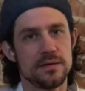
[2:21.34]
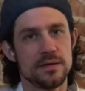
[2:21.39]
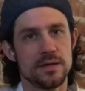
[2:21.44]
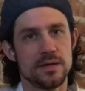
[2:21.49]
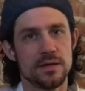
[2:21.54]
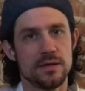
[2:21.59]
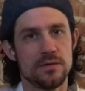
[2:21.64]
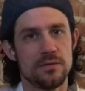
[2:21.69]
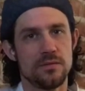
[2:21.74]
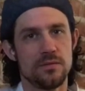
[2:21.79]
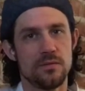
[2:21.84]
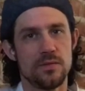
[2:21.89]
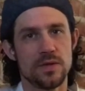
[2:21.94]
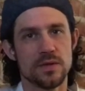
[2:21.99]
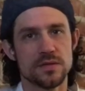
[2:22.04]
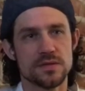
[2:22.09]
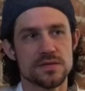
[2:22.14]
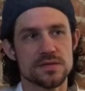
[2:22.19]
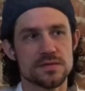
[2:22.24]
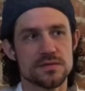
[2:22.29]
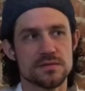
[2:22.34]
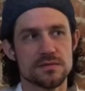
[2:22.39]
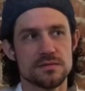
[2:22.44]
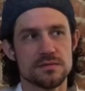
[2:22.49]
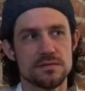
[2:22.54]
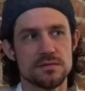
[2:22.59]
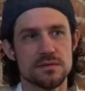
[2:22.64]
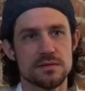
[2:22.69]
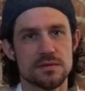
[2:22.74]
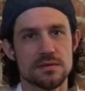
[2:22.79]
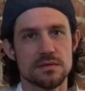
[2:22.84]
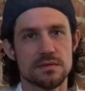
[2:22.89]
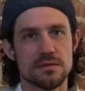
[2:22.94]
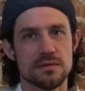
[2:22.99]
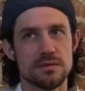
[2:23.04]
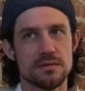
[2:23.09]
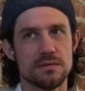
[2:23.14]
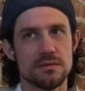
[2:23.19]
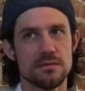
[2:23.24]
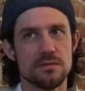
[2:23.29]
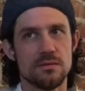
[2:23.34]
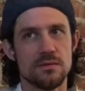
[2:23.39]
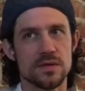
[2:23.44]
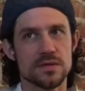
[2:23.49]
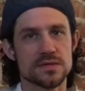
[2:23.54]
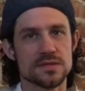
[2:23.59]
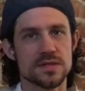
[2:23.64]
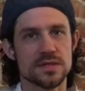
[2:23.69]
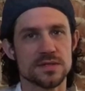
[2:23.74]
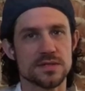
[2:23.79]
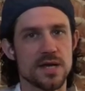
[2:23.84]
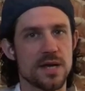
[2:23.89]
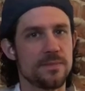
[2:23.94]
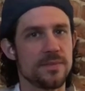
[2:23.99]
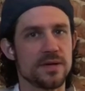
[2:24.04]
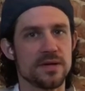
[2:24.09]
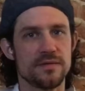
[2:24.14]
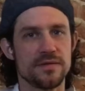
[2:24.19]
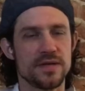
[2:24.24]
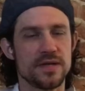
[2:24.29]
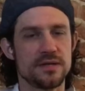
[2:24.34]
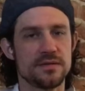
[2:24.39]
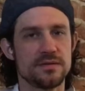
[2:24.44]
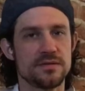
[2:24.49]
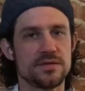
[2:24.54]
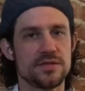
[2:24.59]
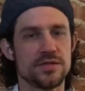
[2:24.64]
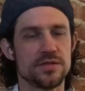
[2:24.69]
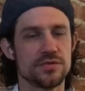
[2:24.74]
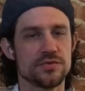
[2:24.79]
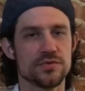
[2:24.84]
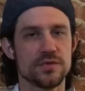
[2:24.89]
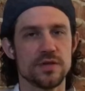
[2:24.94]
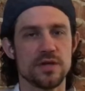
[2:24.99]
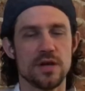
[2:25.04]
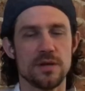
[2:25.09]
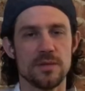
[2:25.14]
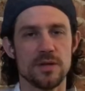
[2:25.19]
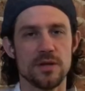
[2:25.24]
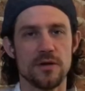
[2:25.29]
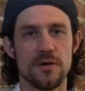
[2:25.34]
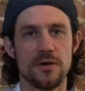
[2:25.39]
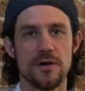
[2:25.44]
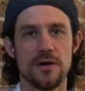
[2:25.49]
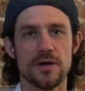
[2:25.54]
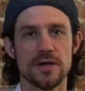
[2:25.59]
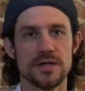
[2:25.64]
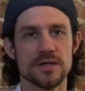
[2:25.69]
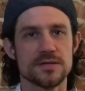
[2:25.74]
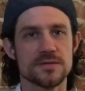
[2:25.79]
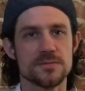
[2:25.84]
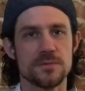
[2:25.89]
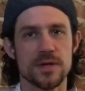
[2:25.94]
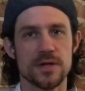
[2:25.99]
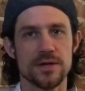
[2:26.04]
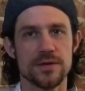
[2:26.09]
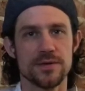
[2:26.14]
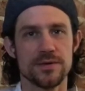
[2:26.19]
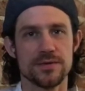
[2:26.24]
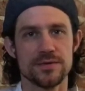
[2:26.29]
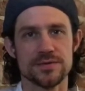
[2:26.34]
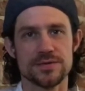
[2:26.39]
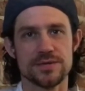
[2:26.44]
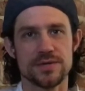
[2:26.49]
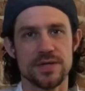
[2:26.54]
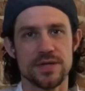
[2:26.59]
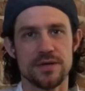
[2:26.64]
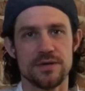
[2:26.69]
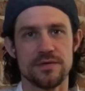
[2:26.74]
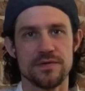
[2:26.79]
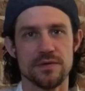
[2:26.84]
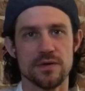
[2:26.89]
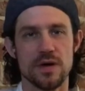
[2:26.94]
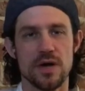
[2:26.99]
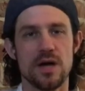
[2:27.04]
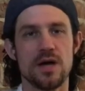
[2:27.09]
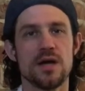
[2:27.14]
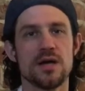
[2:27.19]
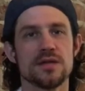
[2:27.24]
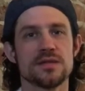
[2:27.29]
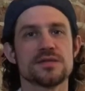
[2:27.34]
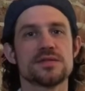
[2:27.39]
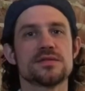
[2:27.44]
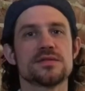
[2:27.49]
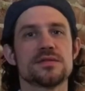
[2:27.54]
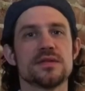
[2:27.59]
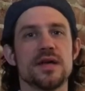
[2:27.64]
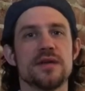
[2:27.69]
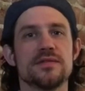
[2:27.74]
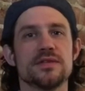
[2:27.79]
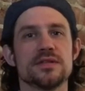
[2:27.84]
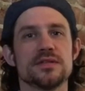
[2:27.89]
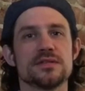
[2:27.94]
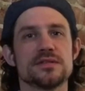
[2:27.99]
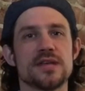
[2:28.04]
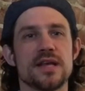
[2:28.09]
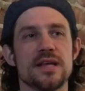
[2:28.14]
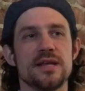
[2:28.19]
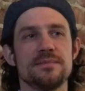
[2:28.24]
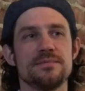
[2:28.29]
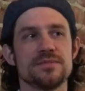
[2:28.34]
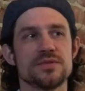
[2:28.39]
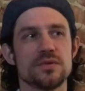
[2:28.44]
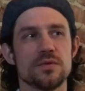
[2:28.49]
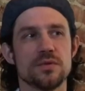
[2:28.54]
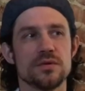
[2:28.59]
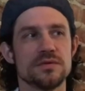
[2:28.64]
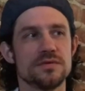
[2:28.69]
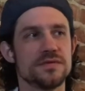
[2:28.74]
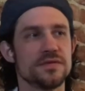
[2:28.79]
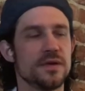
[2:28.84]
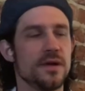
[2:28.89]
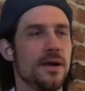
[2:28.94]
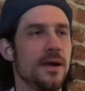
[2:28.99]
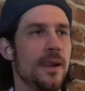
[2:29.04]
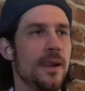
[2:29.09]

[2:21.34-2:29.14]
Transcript: you know, once the topic of children come along, it's one of those, you know, for us having the same sort of